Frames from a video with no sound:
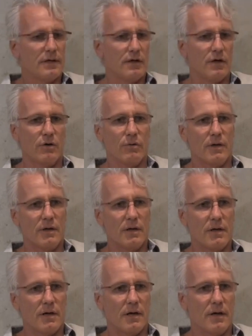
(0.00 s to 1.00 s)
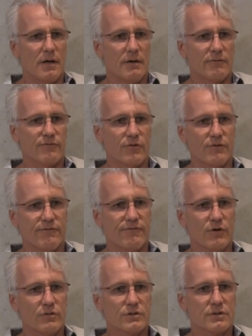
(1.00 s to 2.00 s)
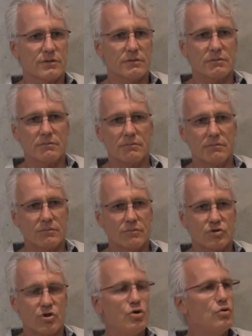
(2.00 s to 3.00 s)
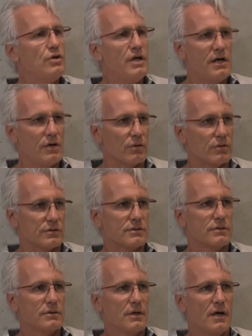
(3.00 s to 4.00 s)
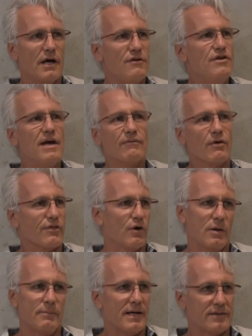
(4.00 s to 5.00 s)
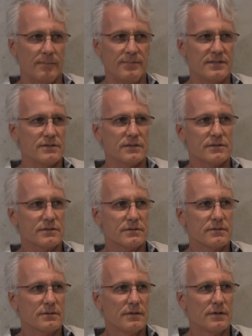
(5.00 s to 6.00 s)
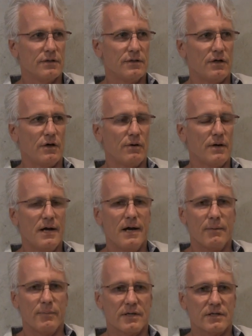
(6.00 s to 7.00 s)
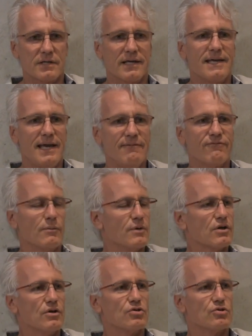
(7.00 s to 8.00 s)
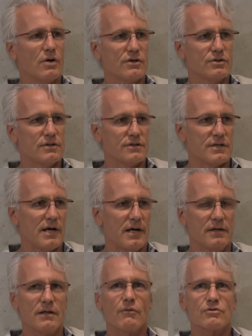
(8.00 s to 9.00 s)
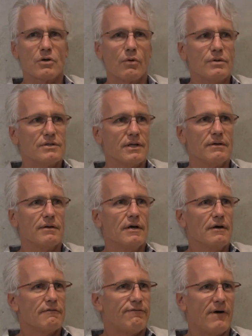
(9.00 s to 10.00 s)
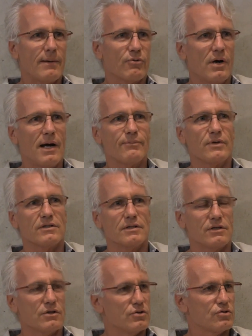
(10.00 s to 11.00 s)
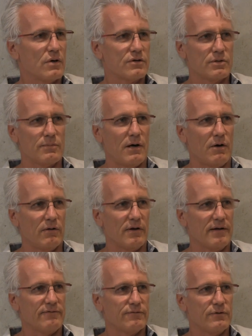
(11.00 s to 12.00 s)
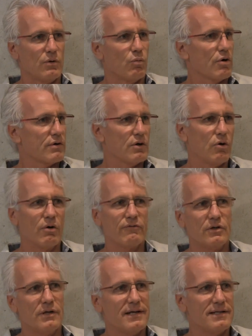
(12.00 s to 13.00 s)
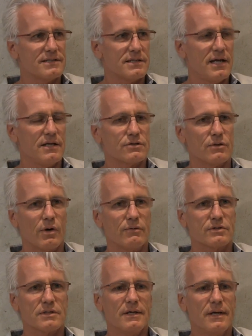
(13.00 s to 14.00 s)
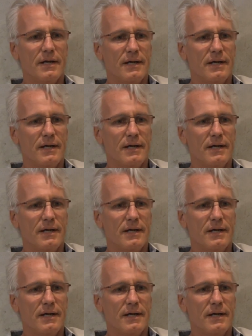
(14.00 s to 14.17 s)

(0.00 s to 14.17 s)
you know, uh, for the first two years, I never thought about the business, yeah. you know, because I came from the construction side. I was always in fiber optics and construction my whole life, you know, working all over the United States. So I was,